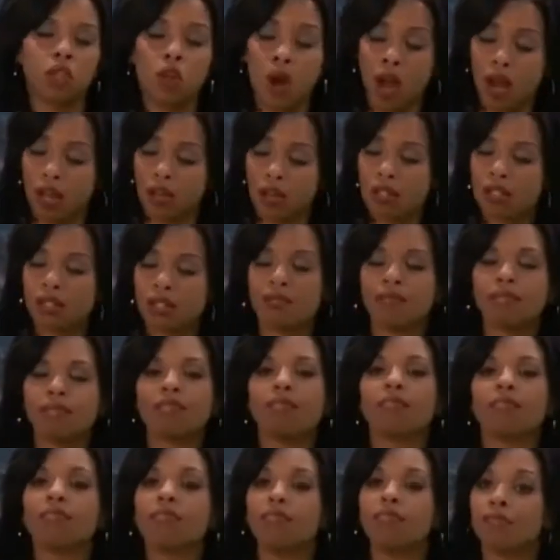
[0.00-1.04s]
Great.
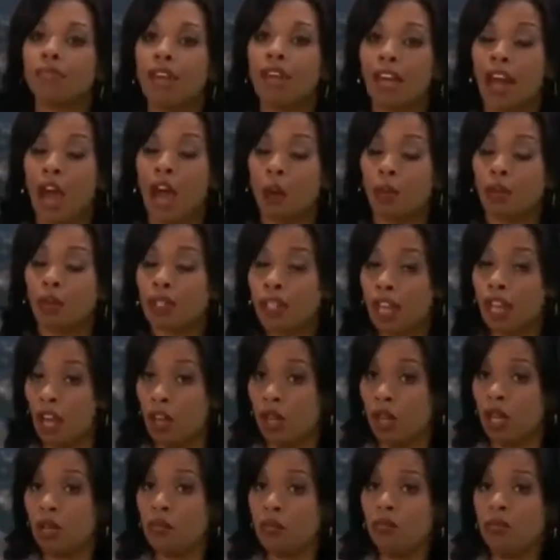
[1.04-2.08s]
Then I will
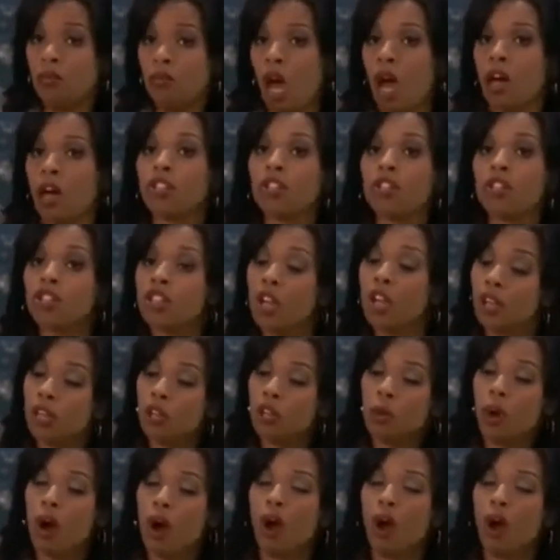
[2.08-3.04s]
tell him not to shut you